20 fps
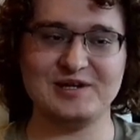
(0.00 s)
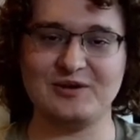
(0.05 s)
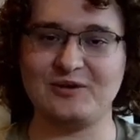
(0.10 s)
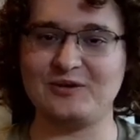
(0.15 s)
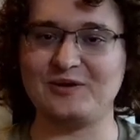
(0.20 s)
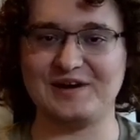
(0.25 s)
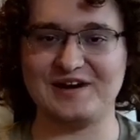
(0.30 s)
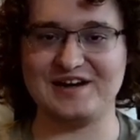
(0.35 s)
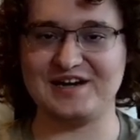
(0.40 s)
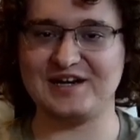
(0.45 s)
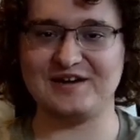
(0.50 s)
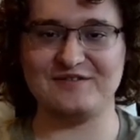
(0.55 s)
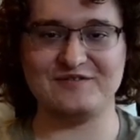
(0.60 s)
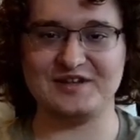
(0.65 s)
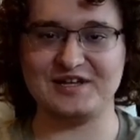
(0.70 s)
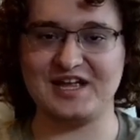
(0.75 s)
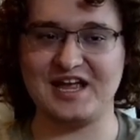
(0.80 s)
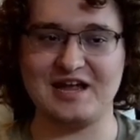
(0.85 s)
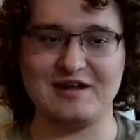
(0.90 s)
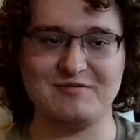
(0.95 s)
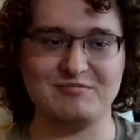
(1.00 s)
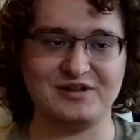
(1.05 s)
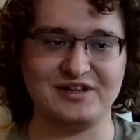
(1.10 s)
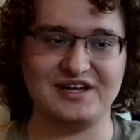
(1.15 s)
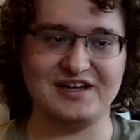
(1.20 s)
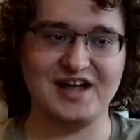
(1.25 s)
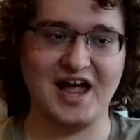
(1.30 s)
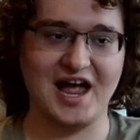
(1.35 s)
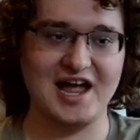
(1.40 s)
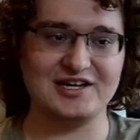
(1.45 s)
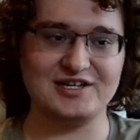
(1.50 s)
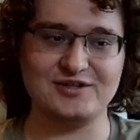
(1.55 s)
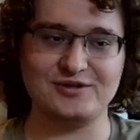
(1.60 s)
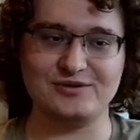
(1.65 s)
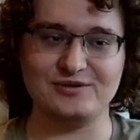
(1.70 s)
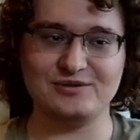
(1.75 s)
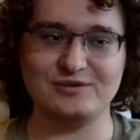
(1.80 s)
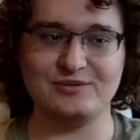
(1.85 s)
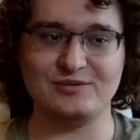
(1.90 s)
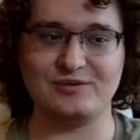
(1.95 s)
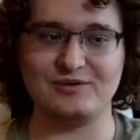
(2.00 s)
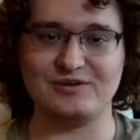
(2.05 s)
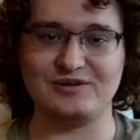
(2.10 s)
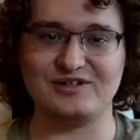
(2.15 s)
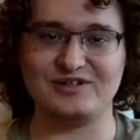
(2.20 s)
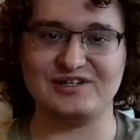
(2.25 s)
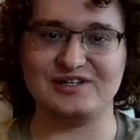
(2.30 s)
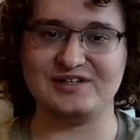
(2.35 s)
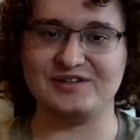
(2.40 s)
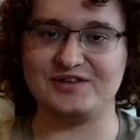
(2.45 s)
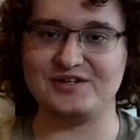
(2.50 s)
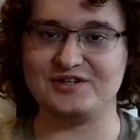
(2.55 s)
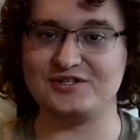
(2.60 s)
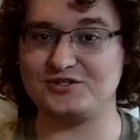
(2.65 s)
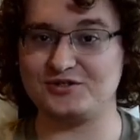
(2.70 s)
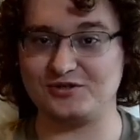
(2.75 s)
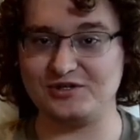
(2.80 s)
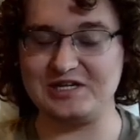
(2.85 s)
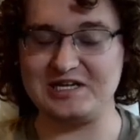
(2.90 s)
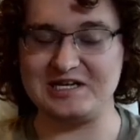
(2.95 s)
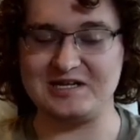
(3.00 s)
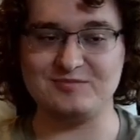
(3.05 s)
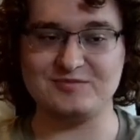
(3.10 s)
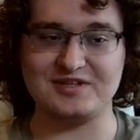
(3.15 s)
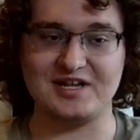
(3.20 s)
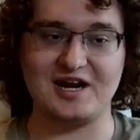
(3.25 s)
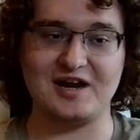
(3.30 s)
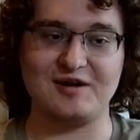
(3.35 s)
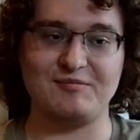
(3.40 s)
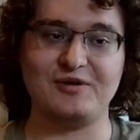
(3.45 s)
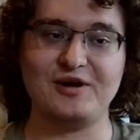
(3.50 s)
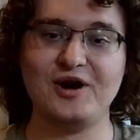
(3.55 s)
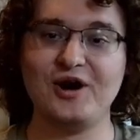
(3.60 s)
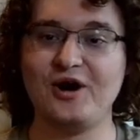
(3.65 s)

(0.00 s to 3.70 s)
or any of the gameplay I do, or the streams that I'm